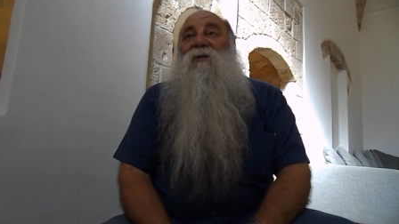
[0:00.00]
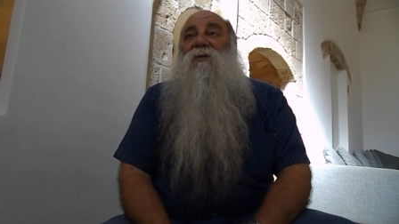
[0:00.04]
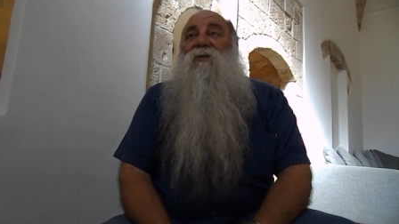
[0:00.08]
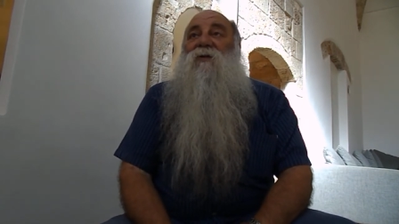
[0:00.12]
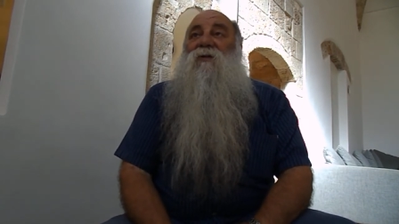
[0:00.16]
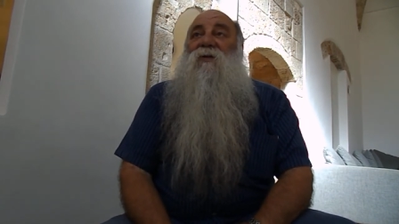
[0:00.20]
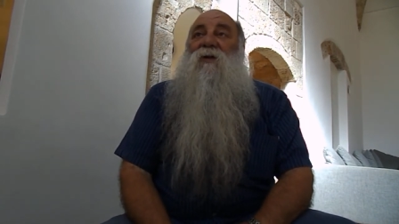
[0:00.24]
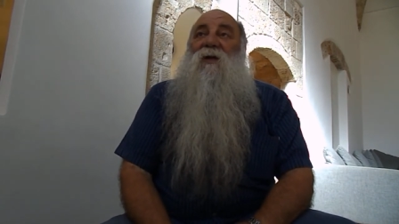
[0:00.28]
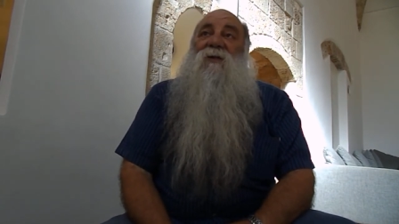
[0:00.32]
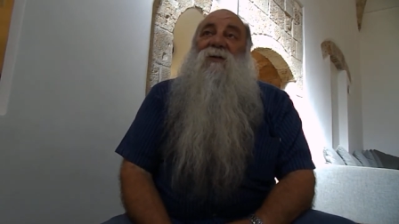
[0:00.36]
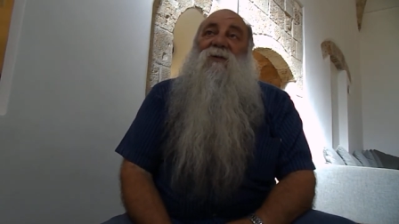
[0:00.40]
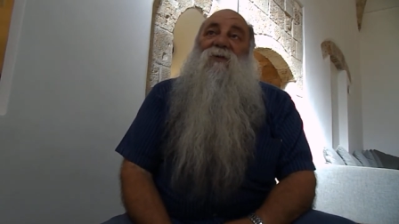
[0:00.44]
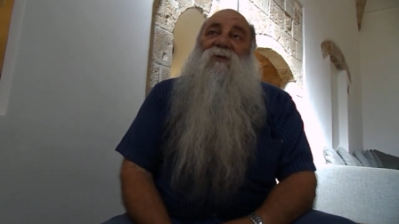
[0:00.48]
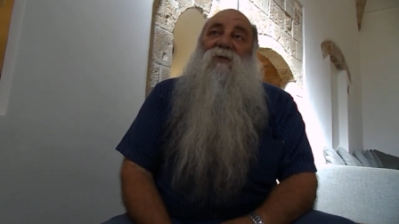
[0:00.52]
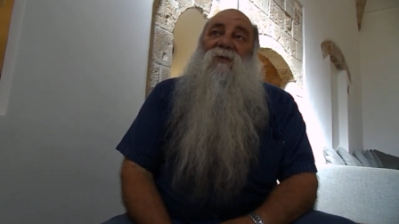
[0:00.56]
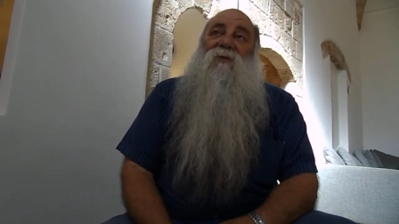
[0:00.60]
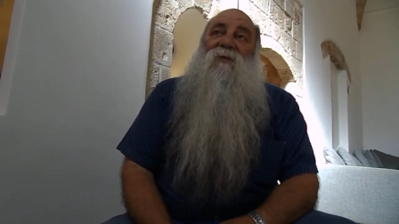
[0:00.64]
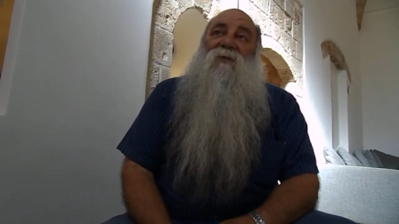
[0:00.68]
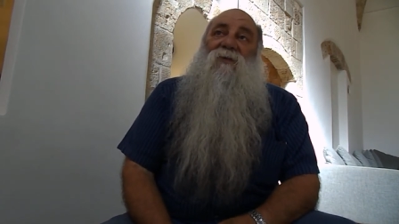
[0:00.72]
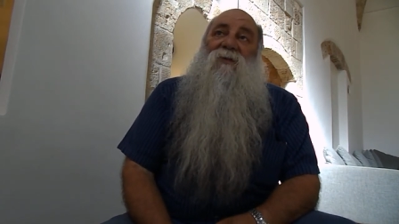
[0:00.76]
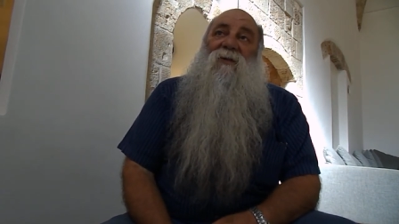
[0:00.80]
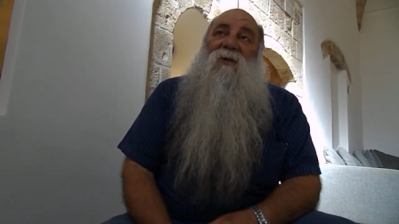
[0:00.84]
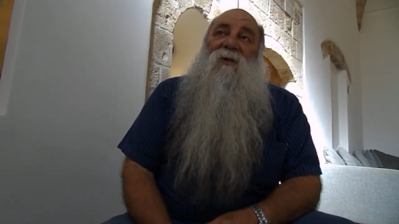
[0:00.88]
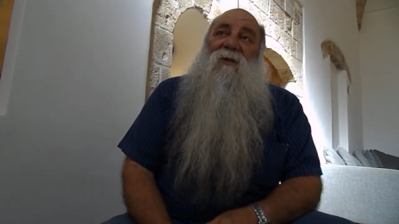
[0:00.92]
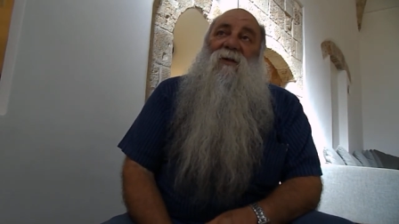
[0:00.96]
to get good
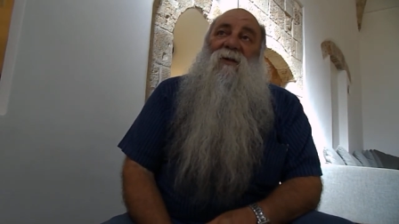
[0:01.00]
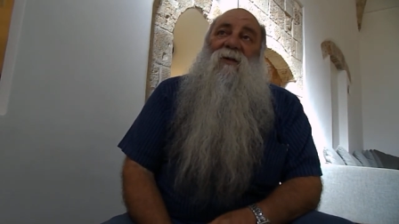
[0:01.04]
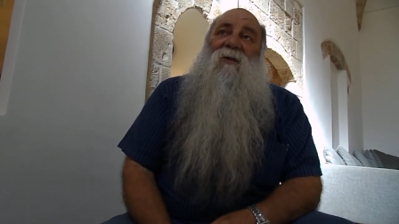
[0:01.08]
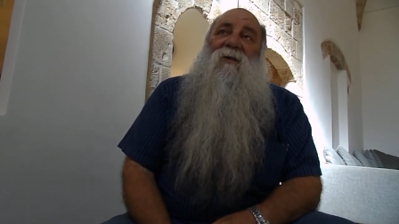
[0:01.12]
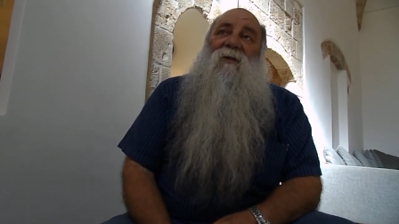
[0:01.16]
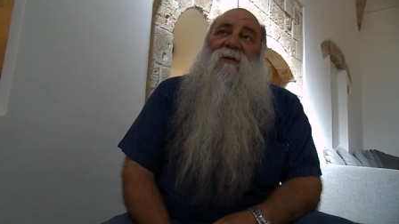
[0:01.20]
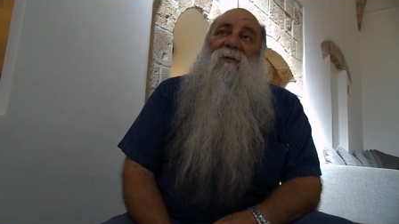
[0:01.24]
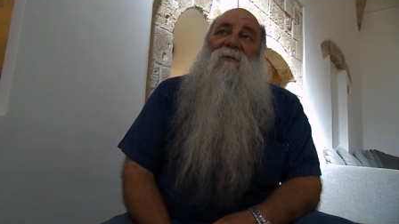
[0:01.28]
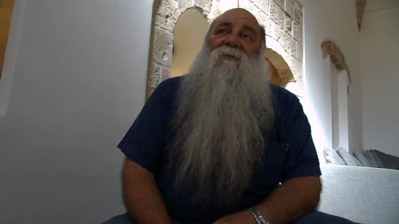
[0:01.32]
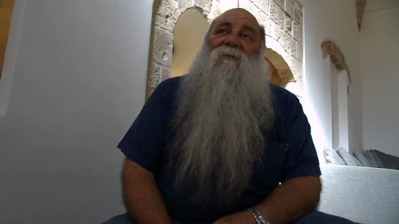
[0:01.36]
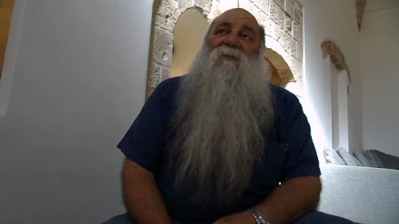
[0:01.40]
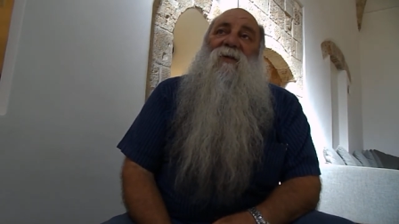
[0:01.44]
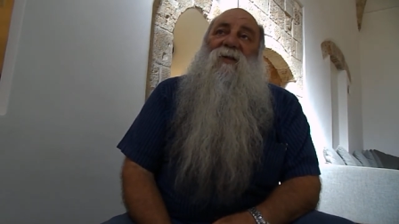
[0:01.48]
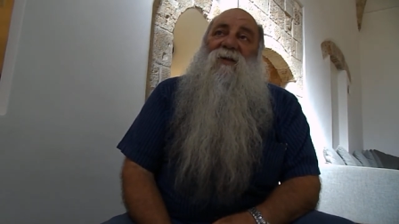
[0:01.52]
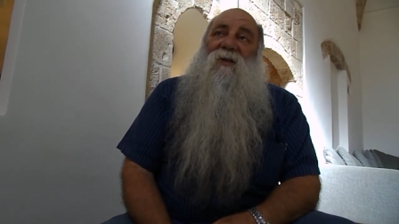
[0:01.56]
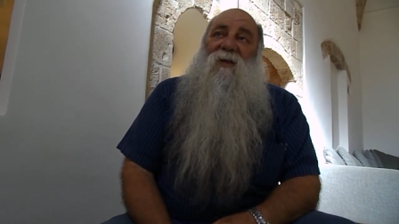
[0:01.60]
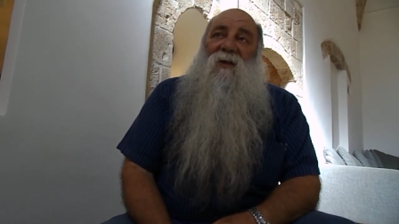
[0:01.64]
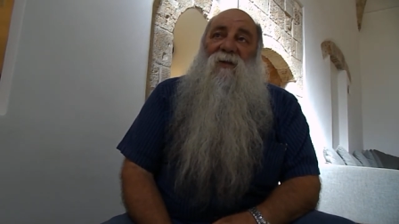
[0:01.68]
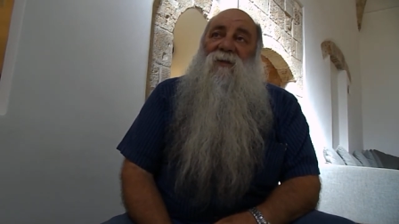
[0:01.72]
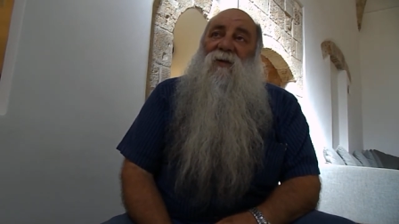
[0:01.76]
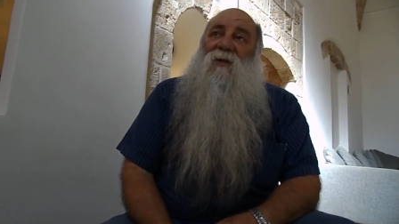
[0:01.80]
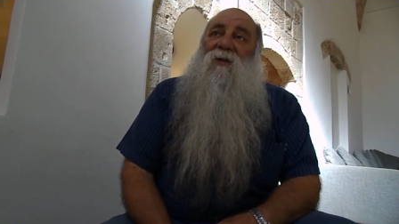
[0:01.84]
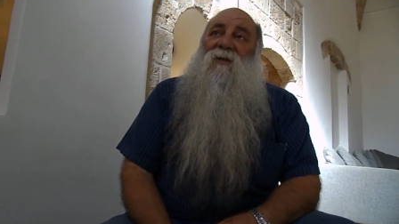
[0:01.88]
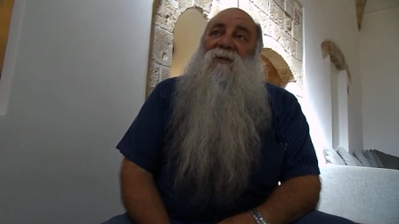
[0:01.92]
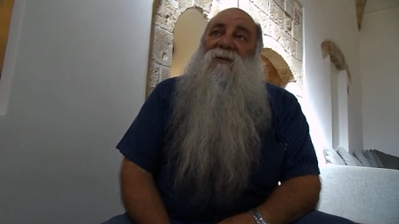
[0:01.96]
uh,
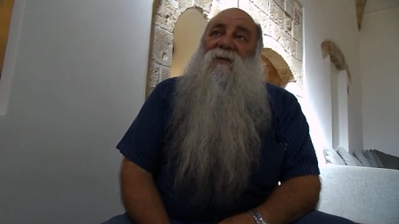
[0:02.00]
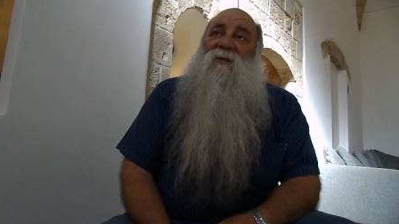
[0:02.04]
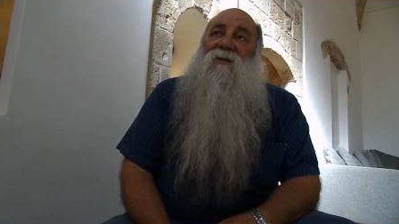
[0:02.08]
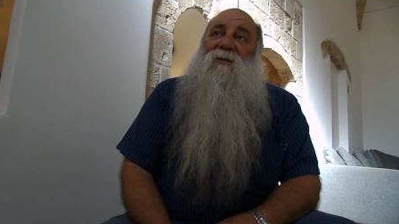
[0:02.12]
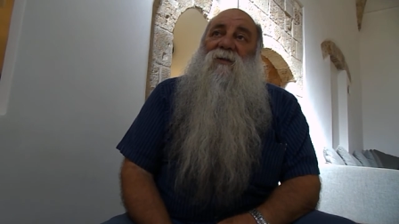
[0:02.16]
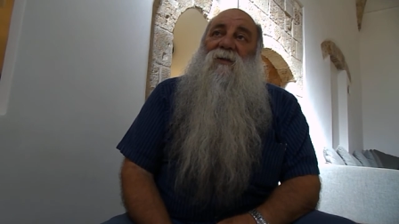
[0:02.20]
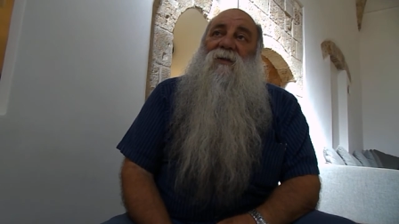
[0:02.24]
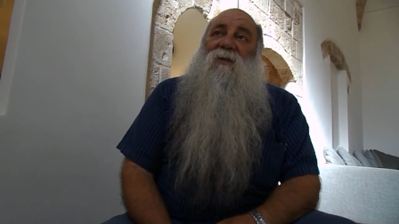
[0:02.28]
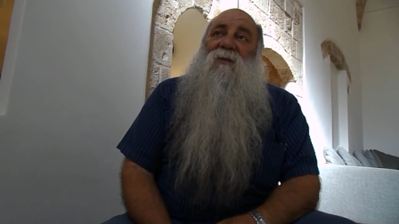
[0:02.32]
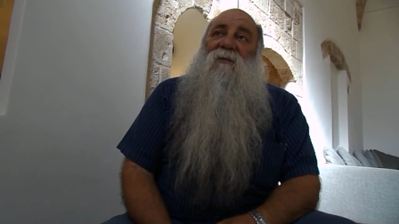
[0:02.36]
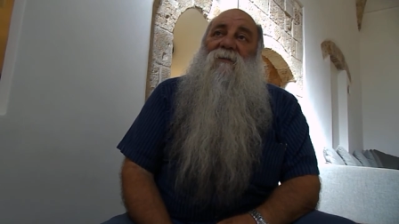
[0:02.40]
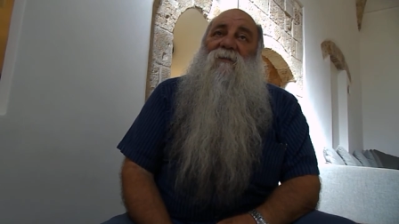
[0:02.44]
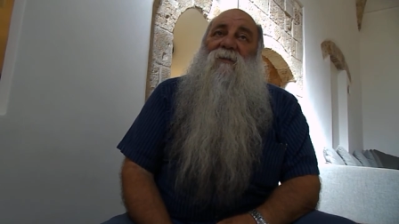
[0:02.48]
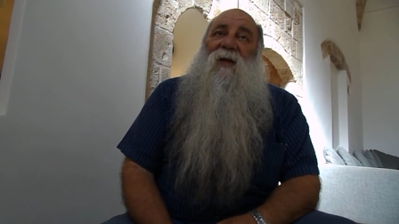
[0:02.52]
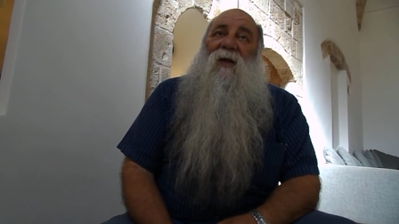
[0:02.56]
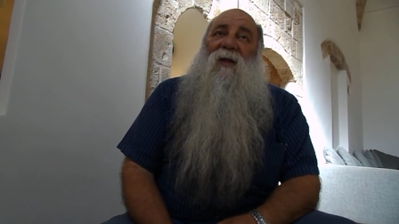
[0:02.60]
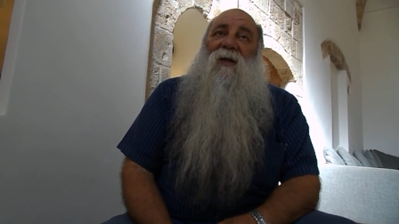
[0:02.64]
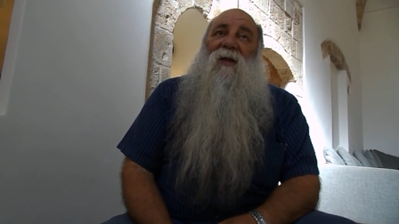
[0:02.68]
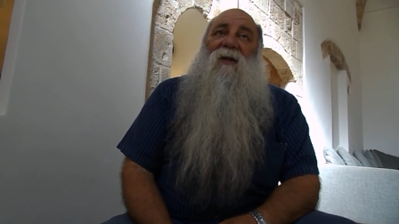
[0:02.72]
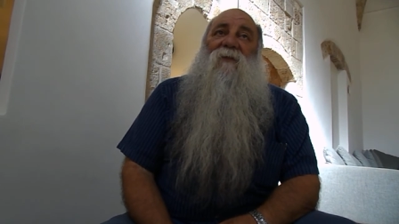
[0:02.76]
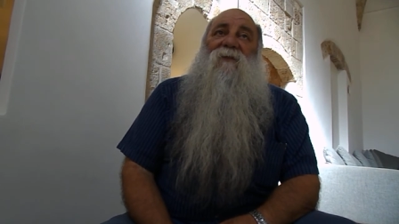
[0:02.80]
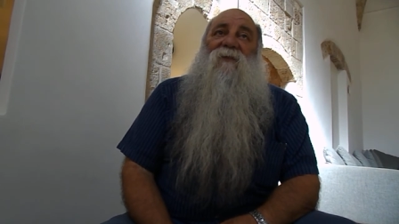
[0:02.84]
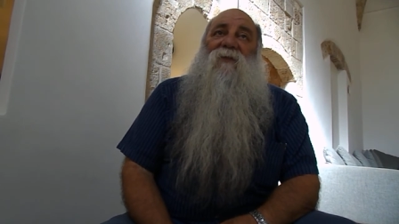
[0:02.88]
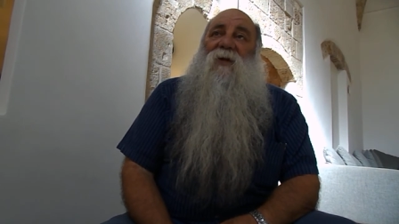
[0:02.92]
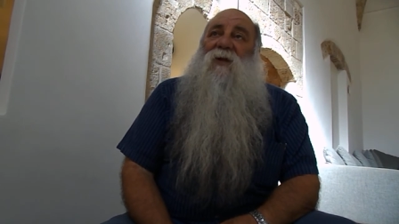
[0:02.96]
materials, uh,
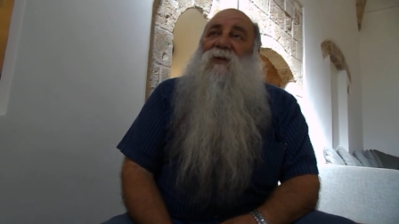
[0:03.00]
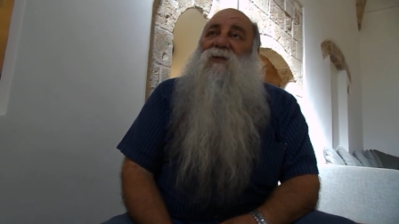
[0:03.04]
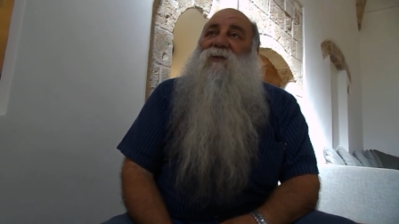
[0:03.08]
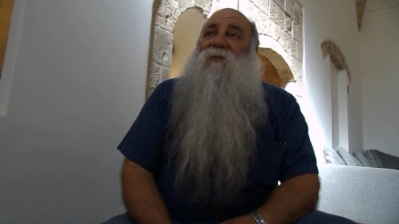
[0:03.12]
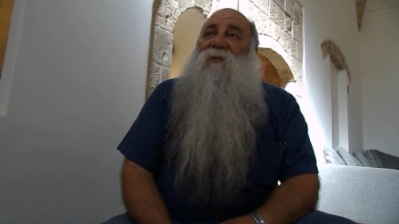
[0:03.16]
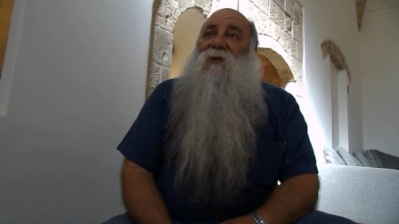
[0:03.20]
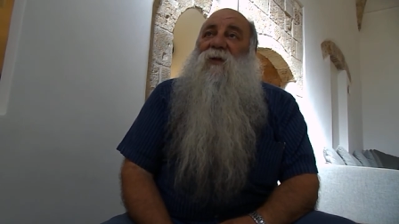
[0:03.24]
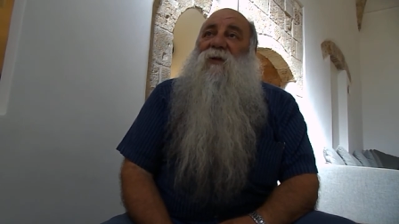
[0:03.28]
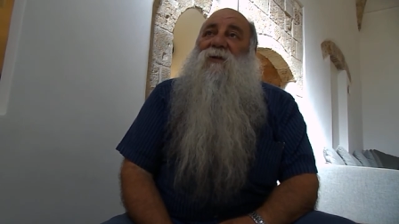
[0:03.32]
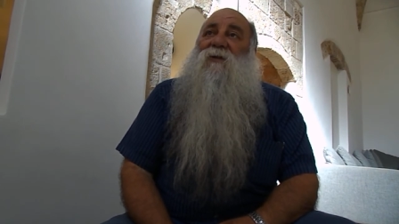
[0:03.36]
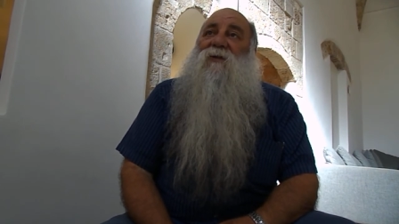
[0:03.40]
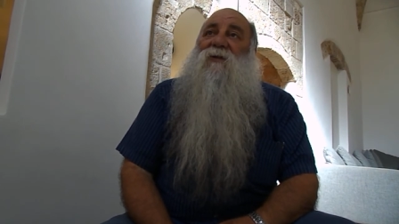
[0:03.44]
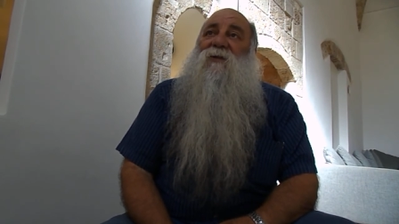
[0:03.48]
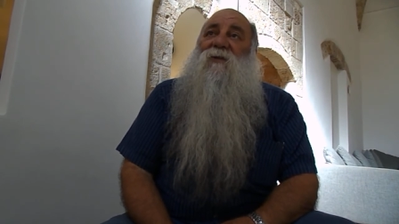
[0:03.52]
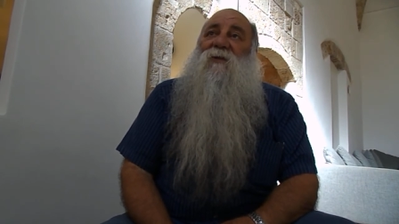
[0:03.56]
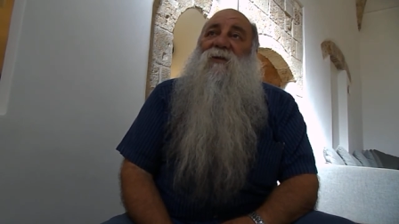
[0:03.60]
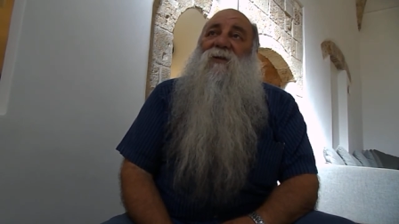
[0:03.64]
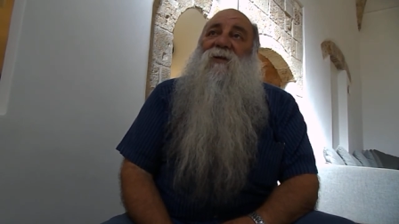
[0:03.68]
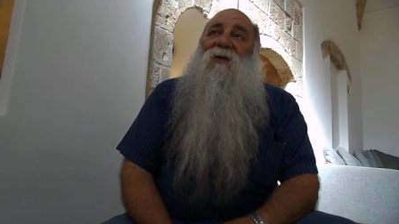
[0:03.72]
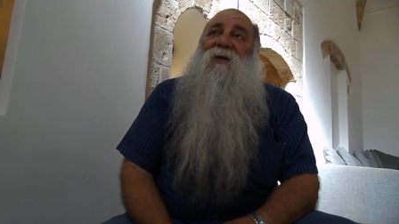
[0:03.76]
mainly fresh fish.